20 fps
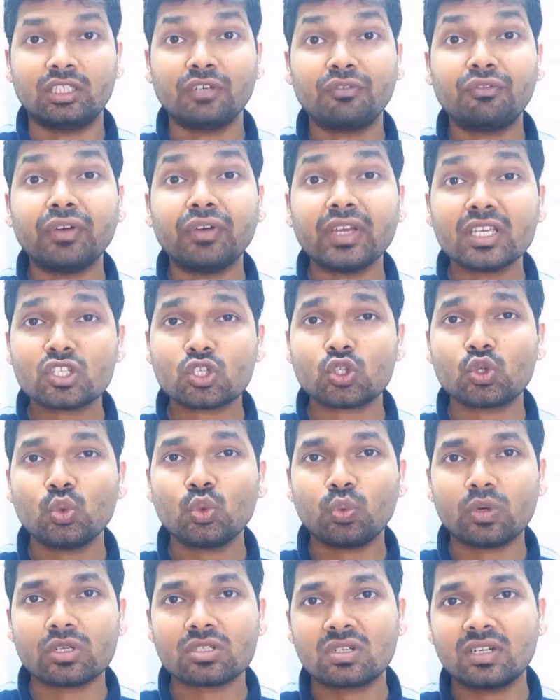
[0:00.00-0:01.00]
The phase 2
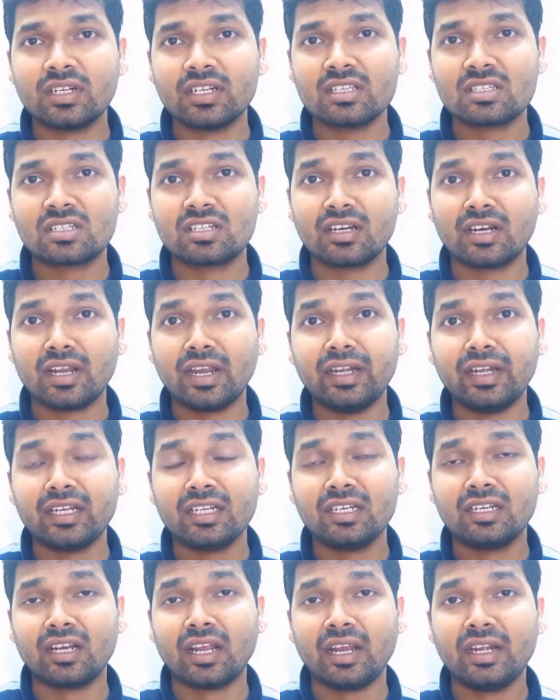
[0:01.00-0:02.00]
was released in
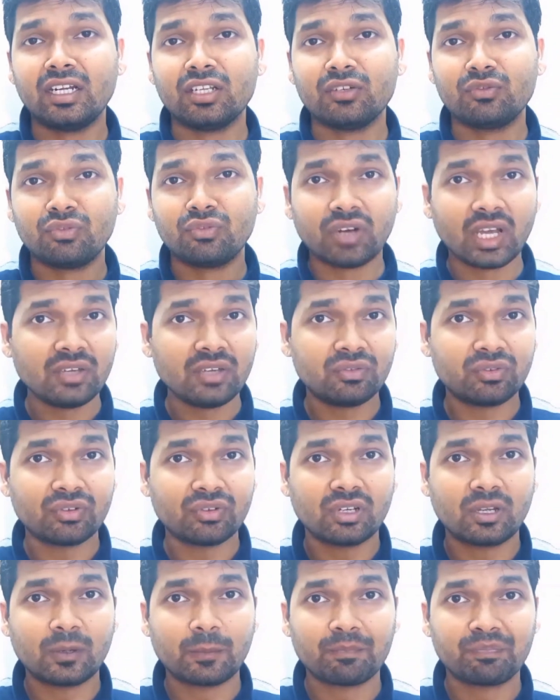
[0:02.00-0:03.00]
1995